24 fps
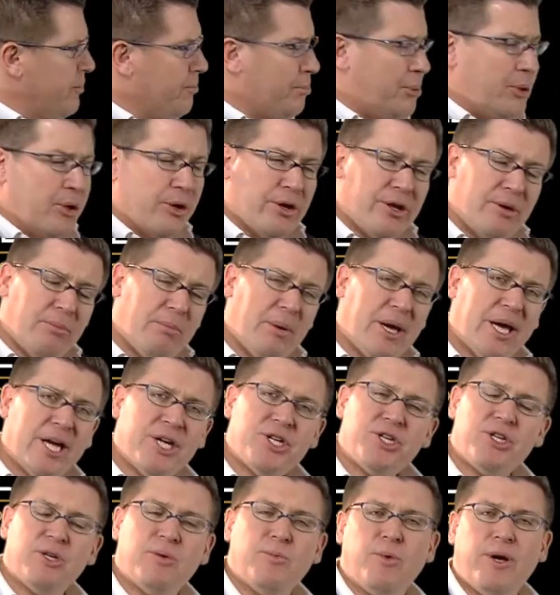
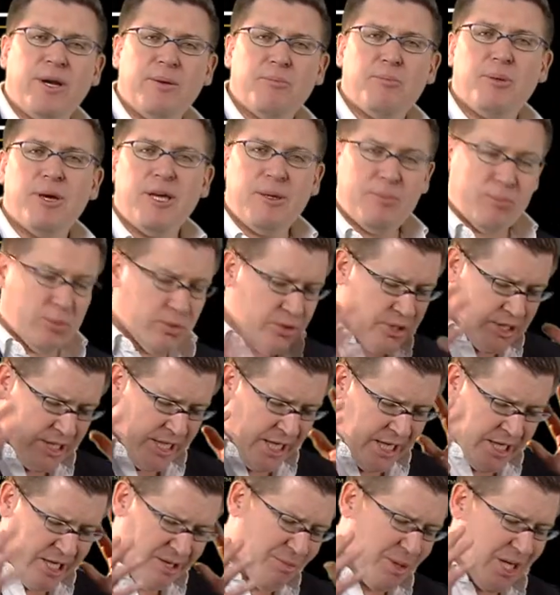perturbation, when people
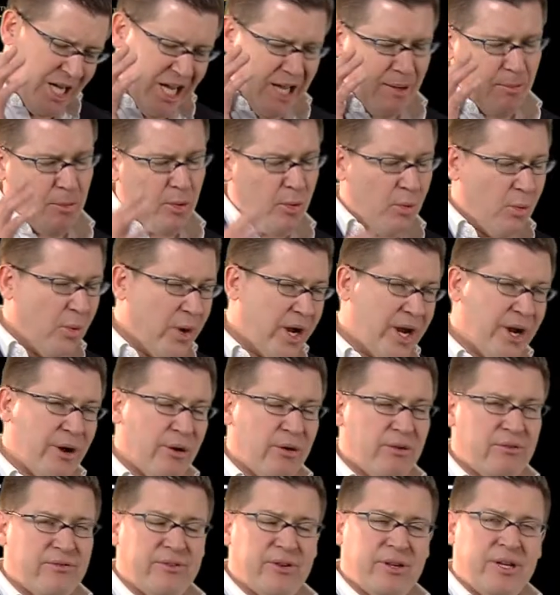start to become
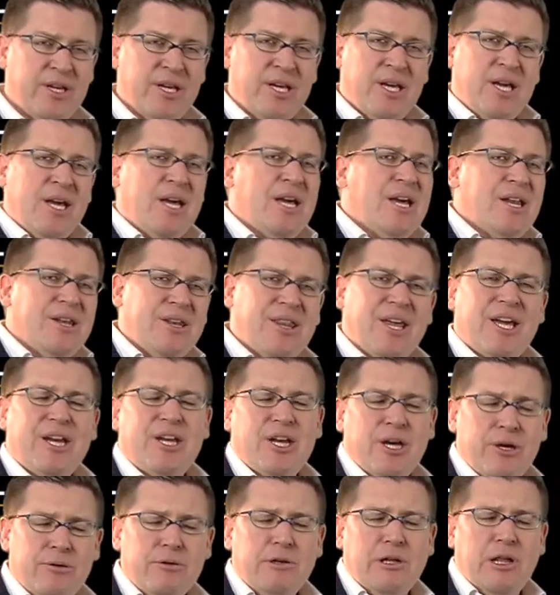aware of it, they
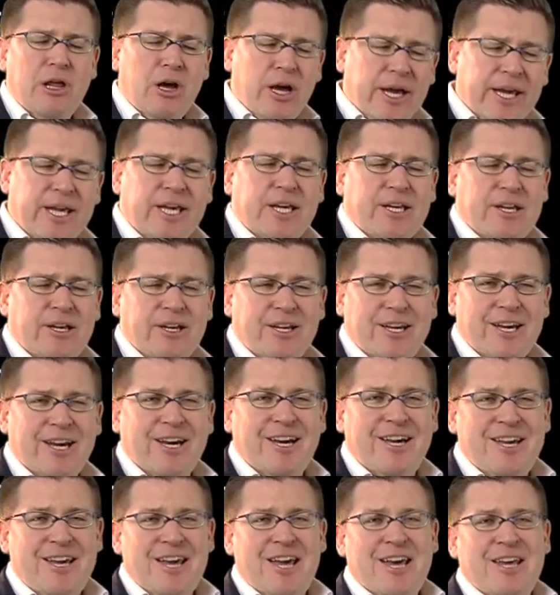don't like it,
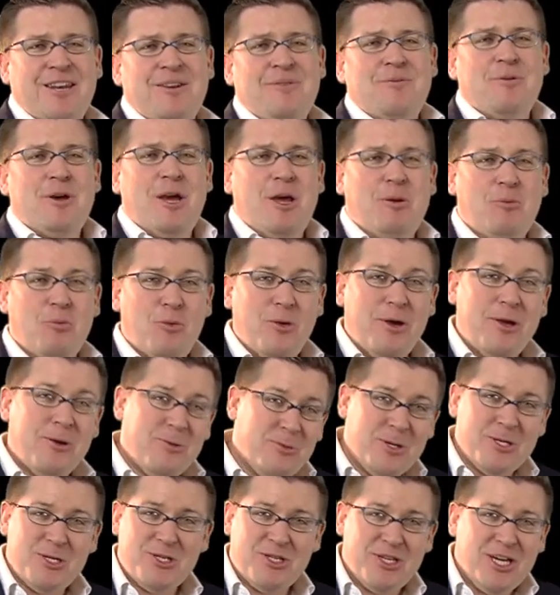okay? And we
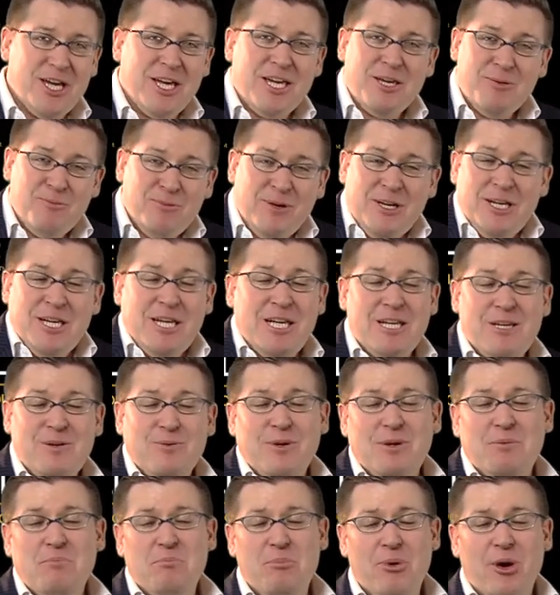always say we need to
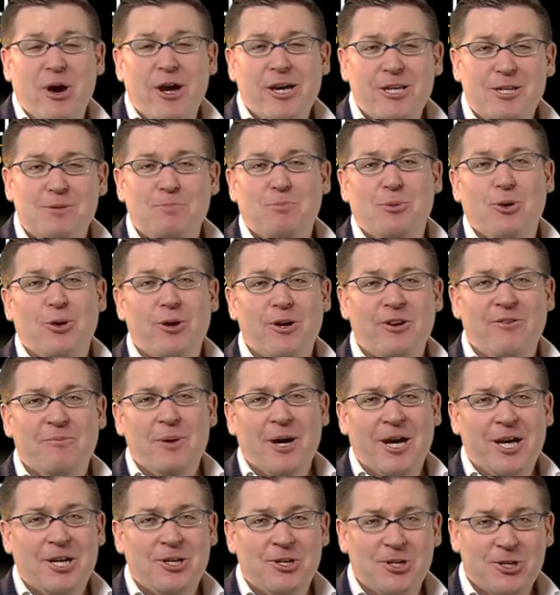embrace
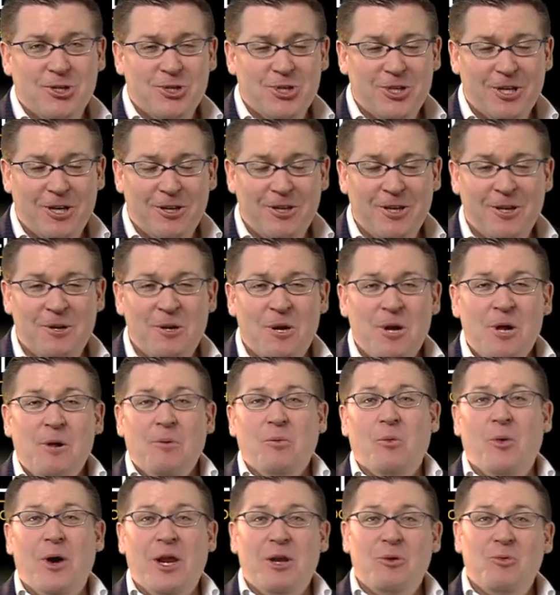perturbation, so that
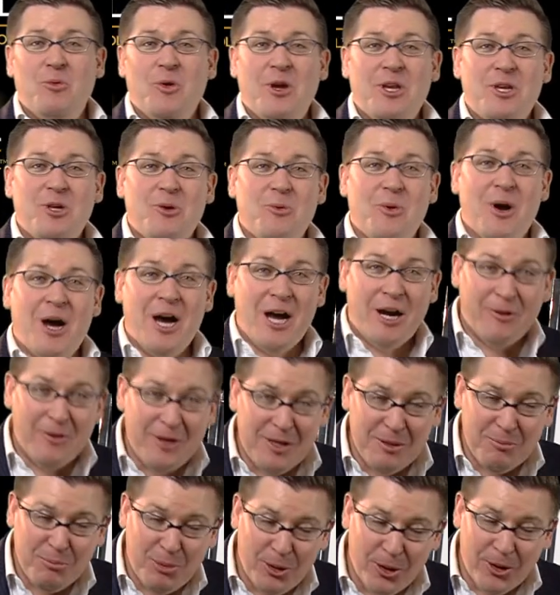when you are
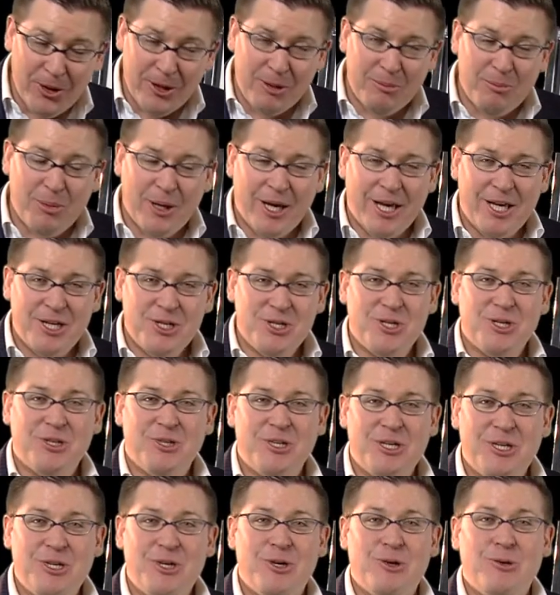in perturbation,
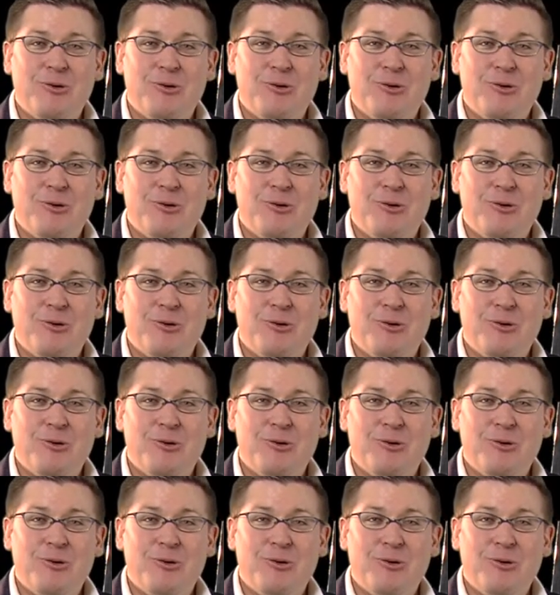that